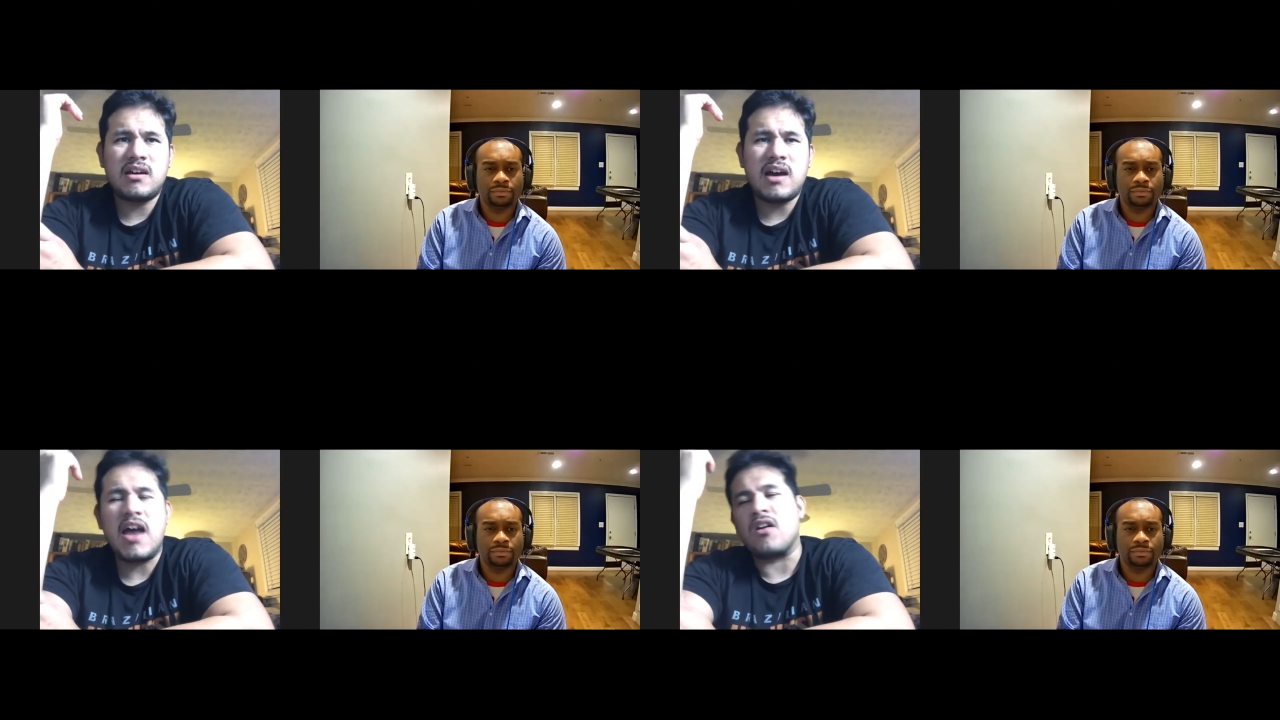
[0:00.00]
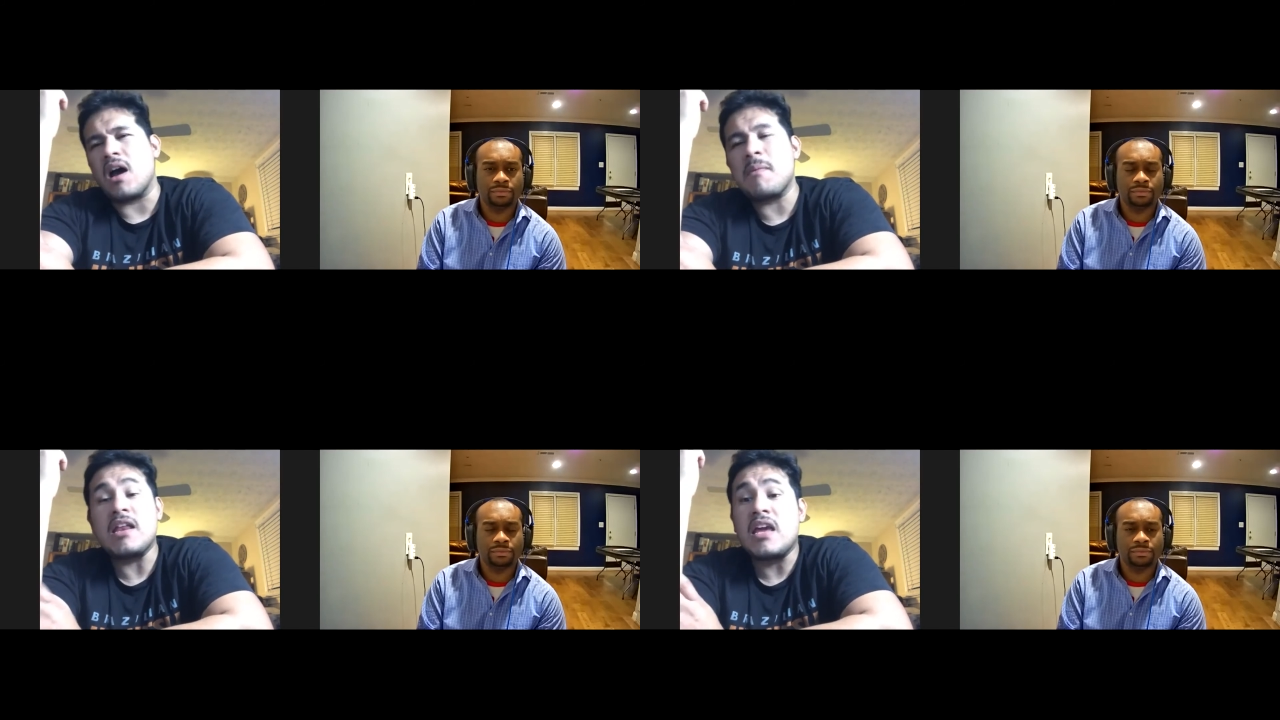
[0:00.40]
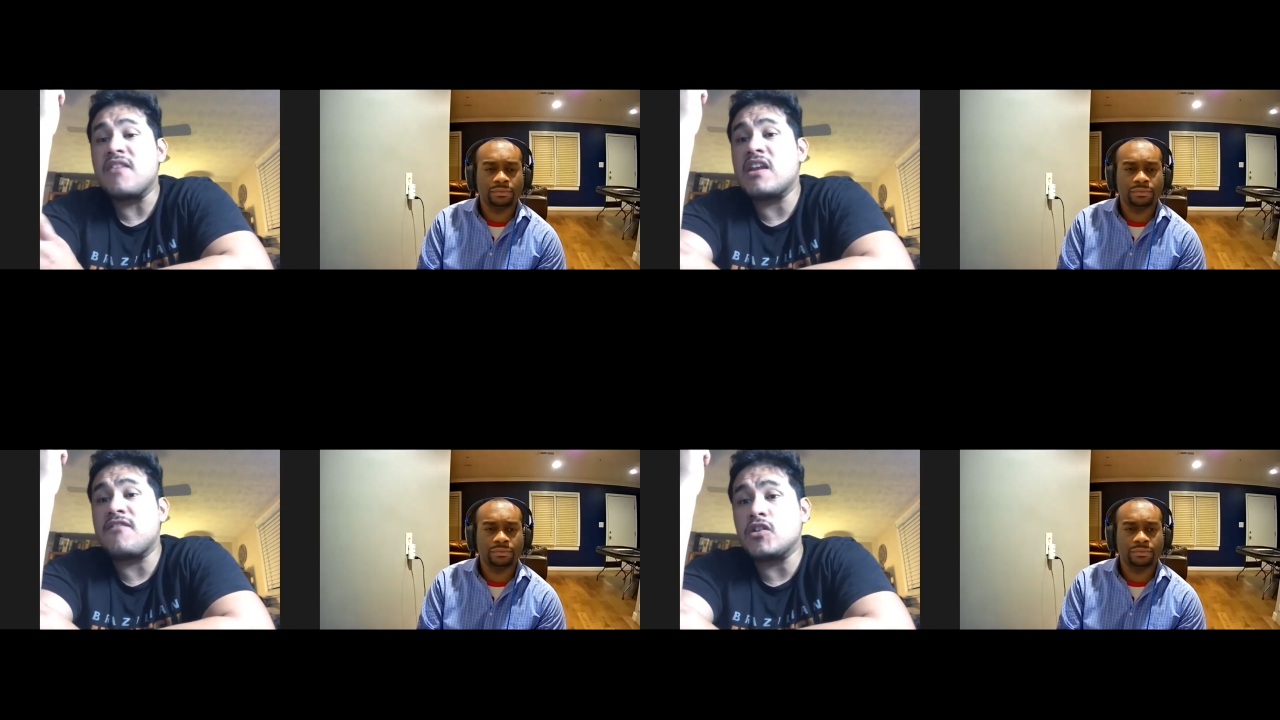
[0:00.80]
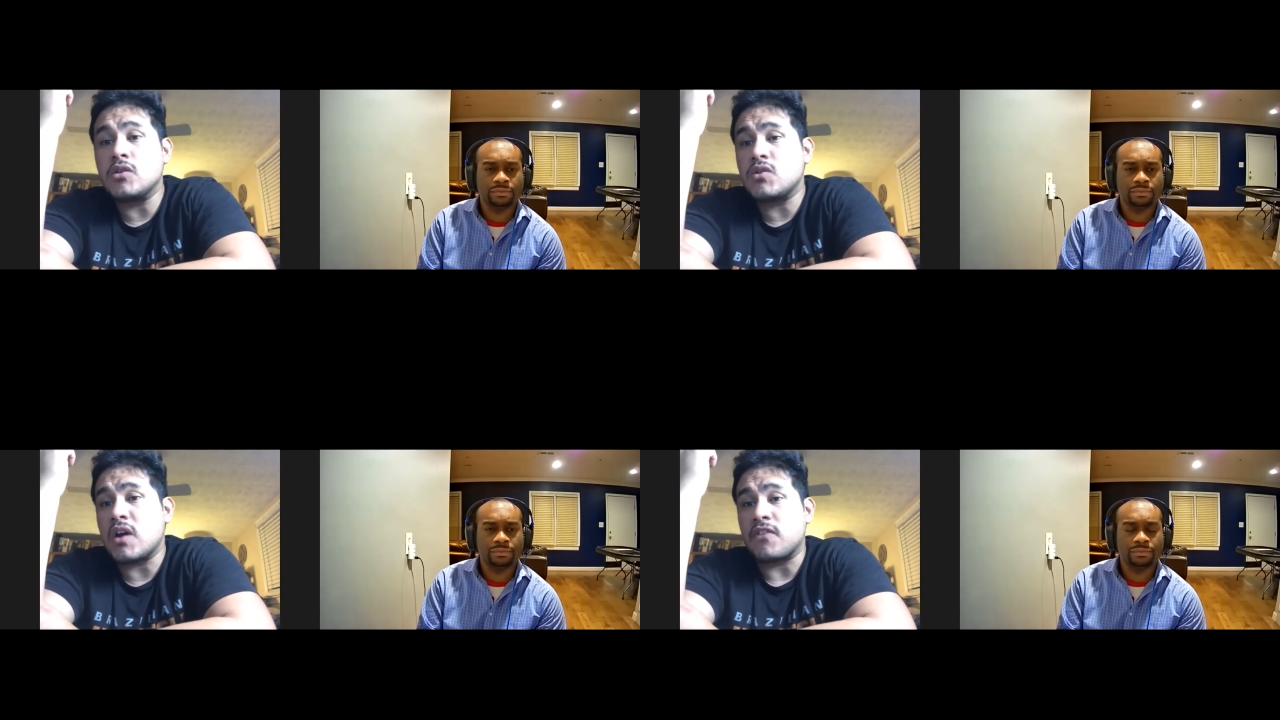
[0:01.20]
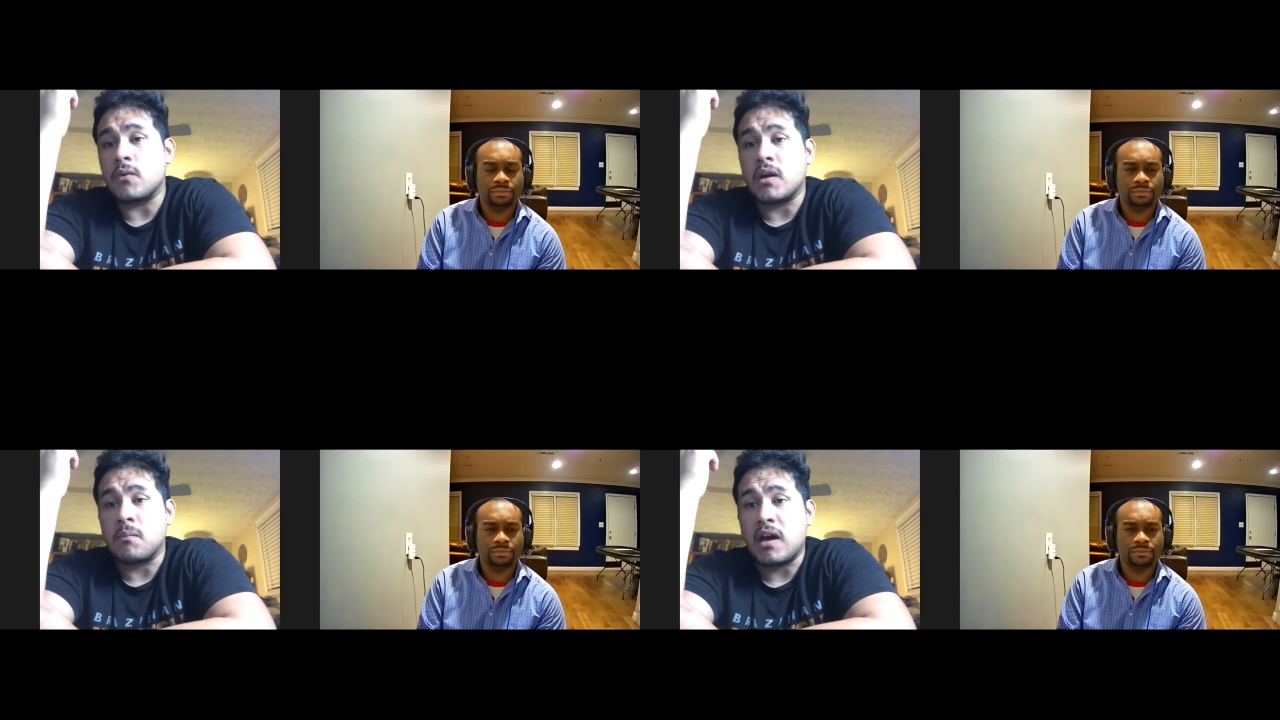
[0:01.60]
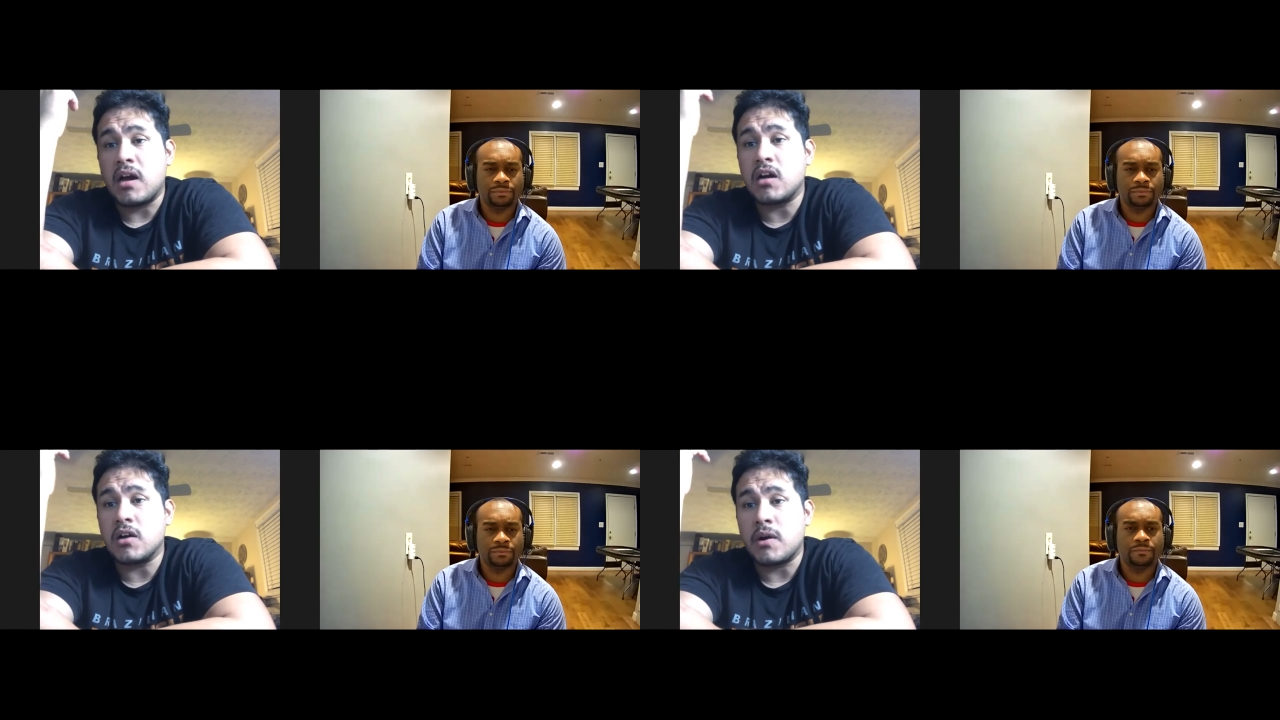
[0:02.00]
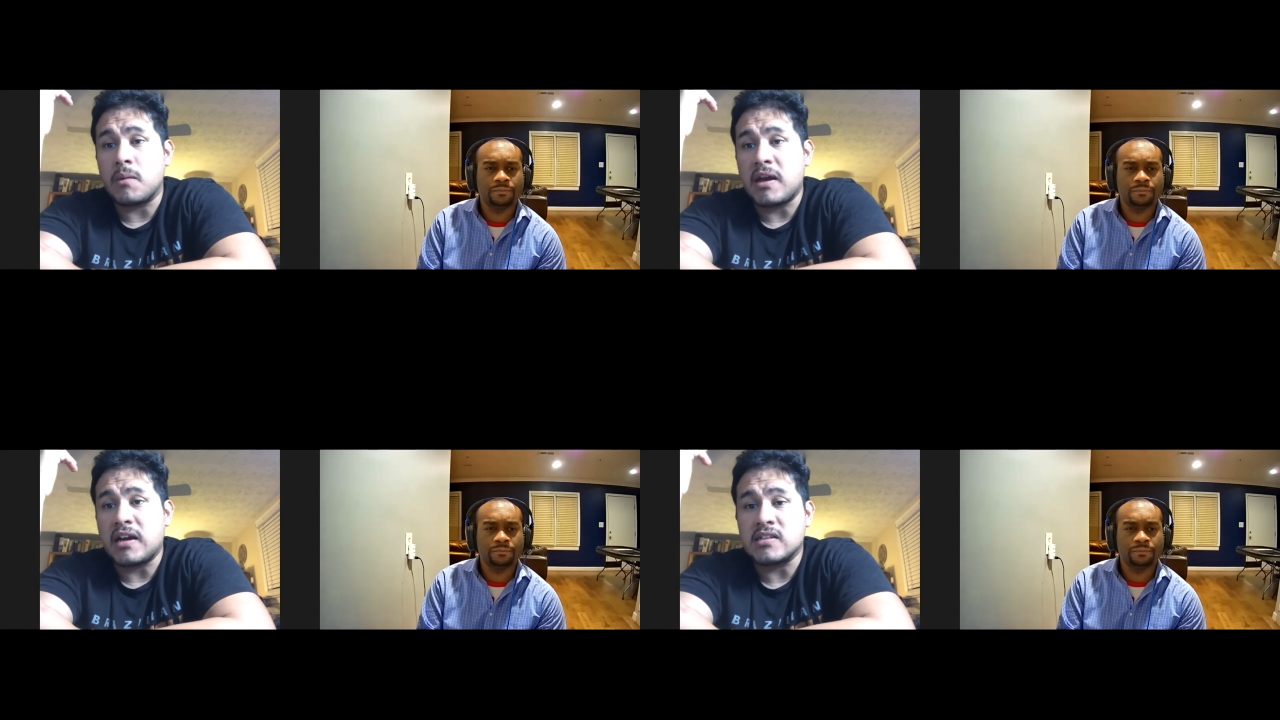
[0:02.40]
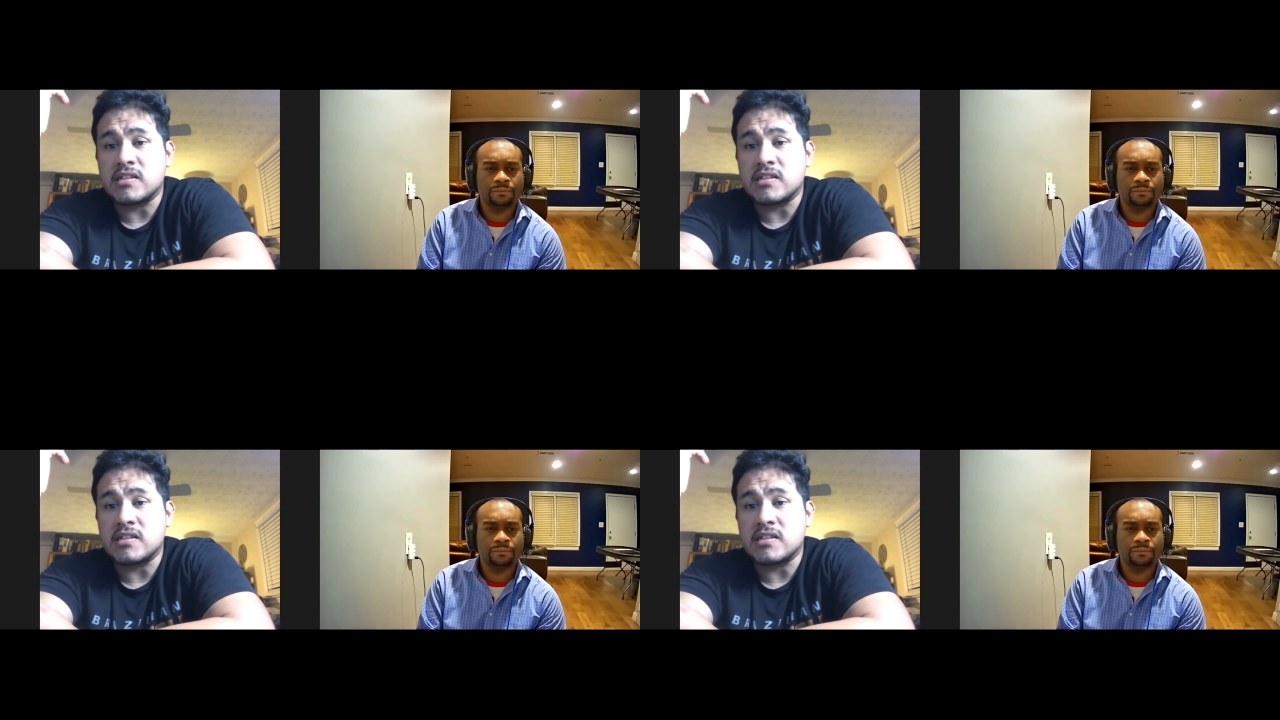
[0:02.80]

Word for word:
Speaker 1: I don't. I mean, even if you do draft a running back, a good running back in the